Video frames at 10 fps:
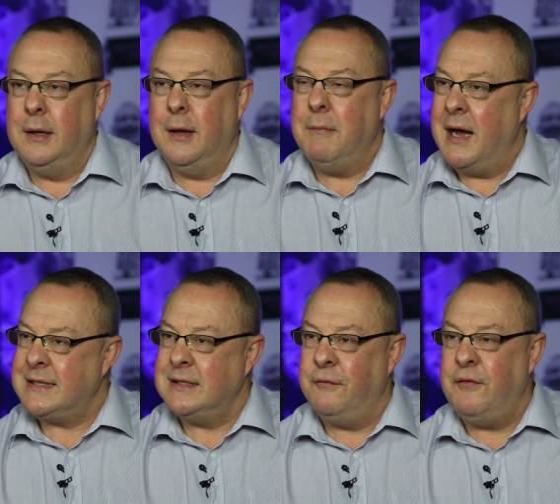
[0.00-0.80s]
And
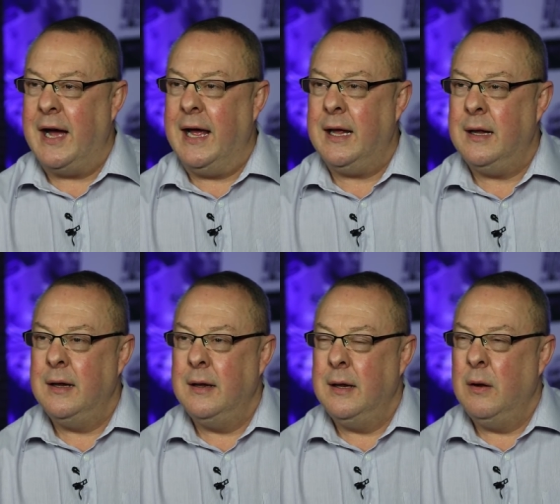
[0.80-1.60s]
Martin Offiah,
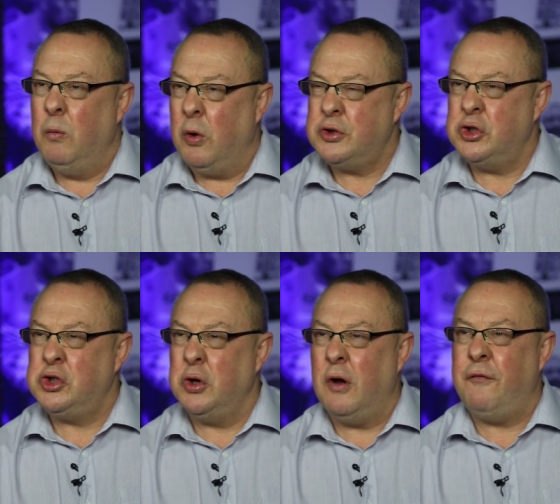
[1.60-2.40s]
what, just
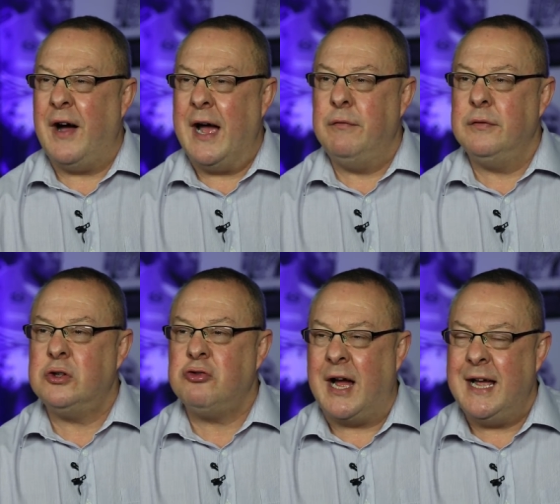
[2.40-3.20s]
short of 500
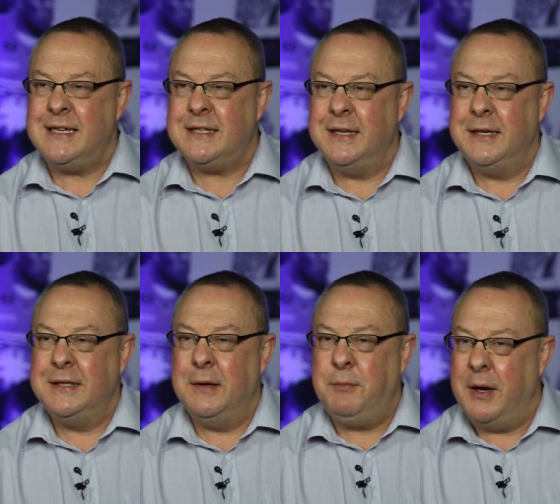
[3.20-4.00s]
tries?
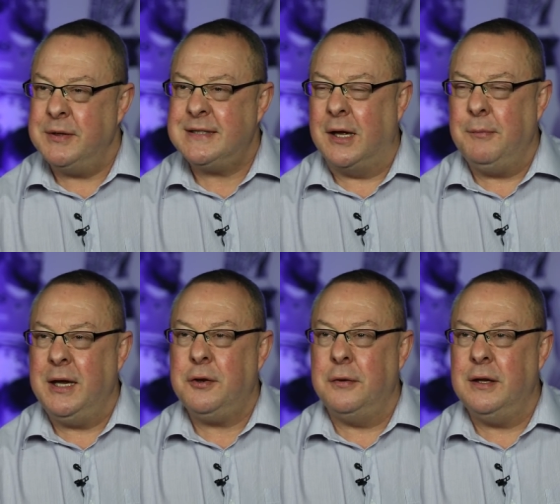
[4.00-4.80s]
And people tell me
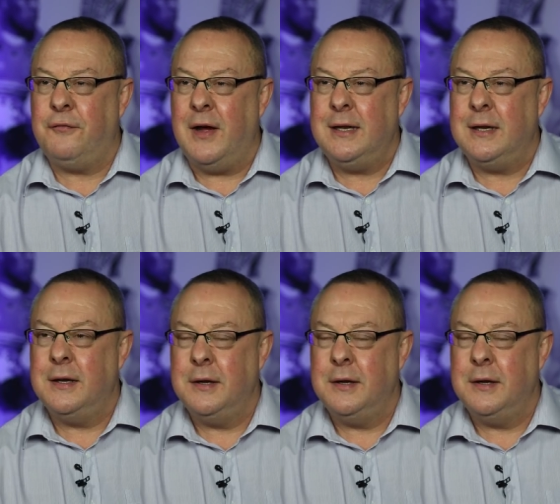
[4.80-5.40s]
he couldn't defend?